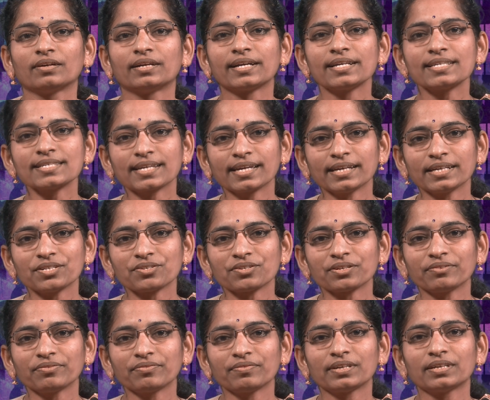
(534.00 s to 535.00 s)
Risky
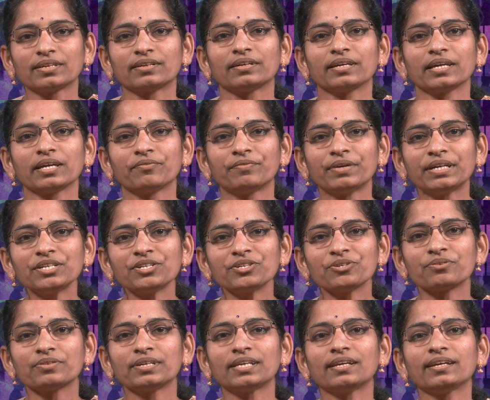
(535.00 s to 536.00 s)
shift
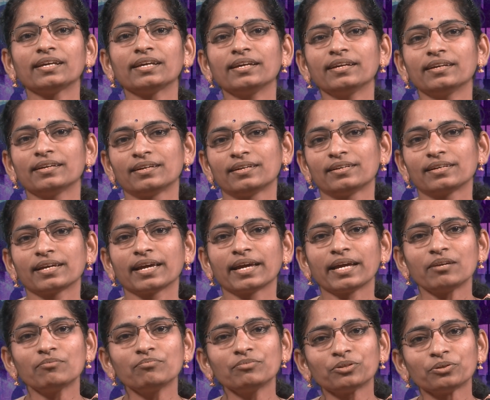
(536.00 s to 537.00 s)
eventually
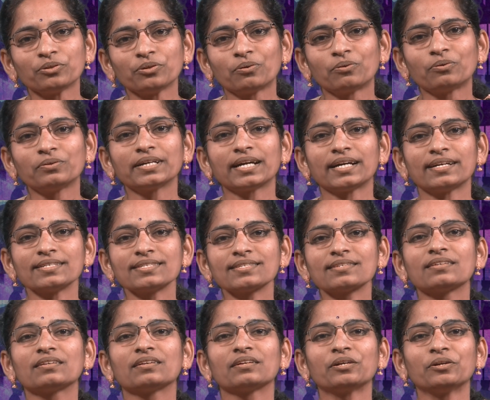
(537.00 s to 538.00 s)
came to known as
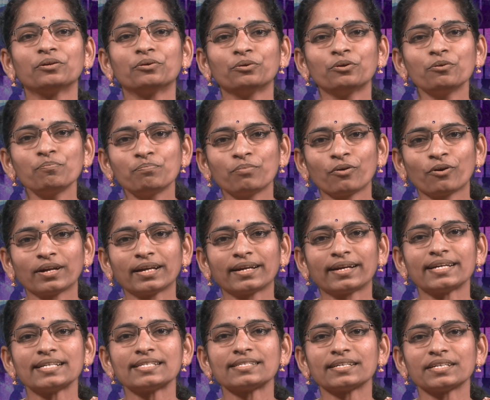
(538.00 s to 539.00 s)
group
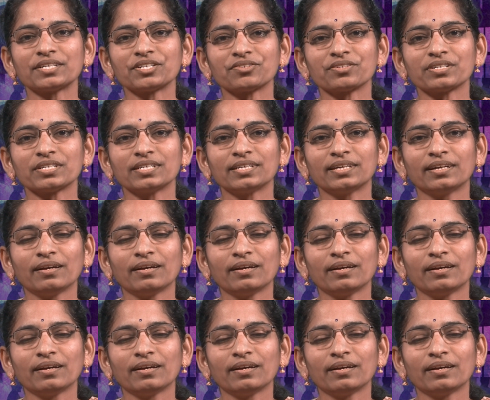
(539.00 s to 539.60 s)
polarization